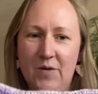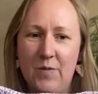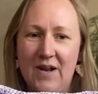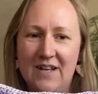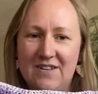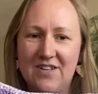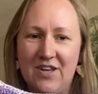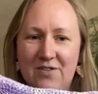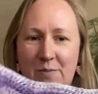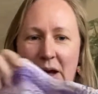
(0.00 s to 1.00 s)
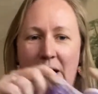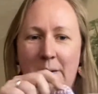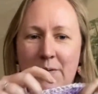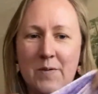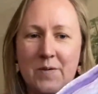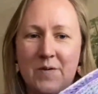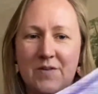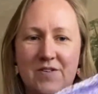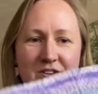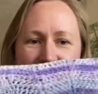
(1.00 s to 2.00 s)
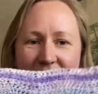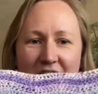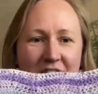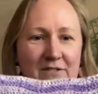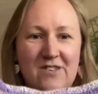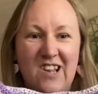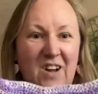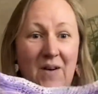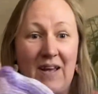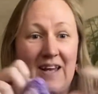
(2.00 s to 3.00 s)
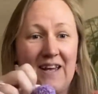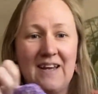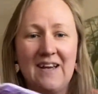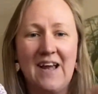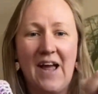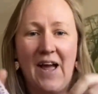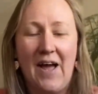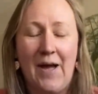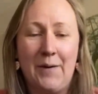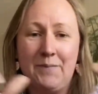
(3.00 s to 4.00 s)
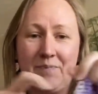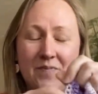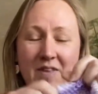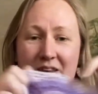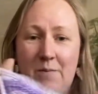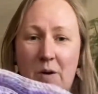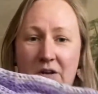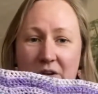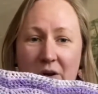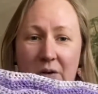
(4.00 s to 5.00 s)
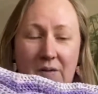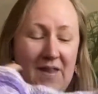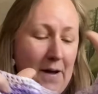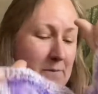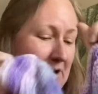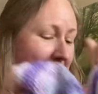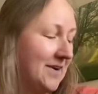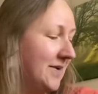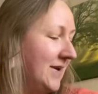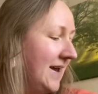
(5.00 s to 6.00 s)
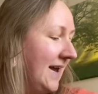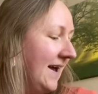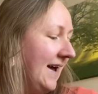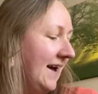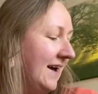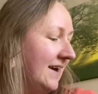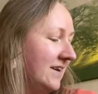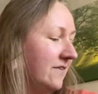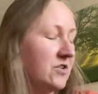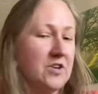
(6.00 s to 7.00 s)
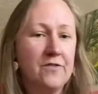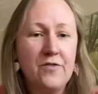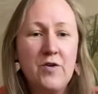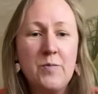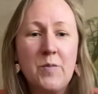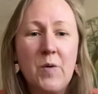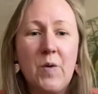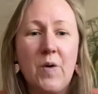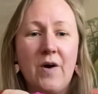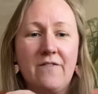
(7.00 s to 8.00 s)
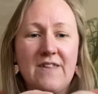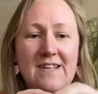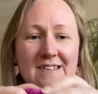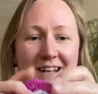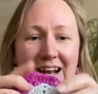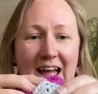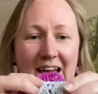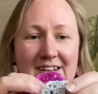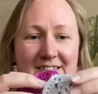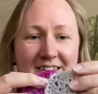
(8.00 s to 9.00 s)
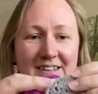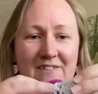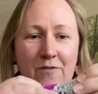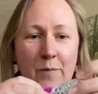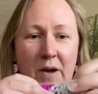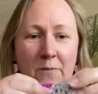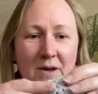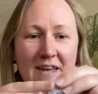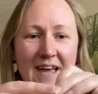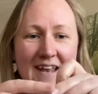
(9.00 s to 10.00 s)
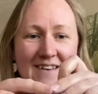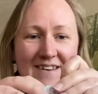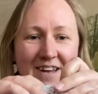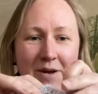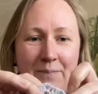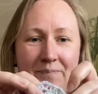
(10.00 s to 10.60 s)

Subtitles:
into those purples, just kind of slowly plodding along on that one. And I've done a few more of these little hexies for my weekender.